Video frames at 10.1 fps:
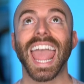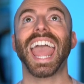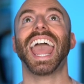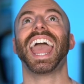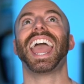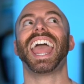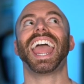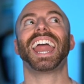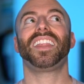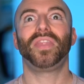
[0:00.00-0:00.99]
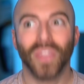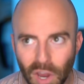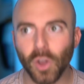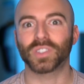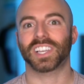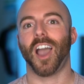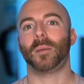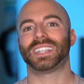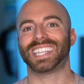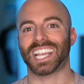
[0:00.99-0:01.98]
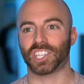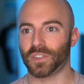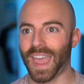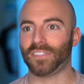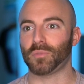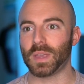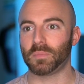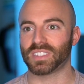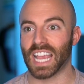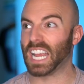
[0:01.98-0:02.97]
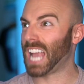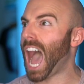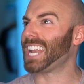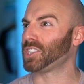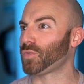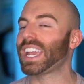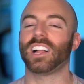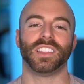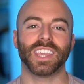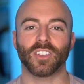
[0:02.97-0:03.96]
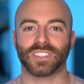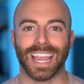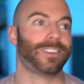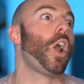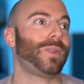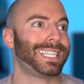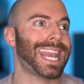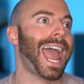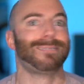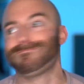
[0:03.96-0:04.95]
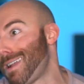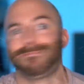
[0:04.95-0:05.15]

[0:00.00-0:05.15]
And there goes the comment section of half the people saying, God is real, and the other saying, no, he's not.